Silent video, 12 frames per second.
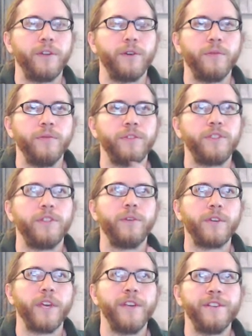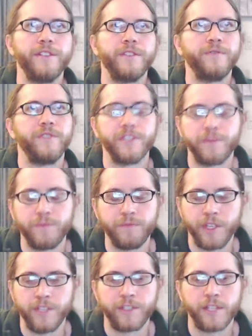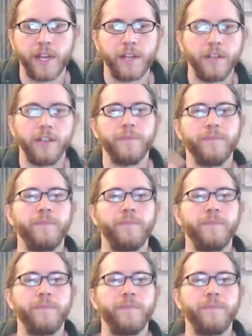showcases of just insanity.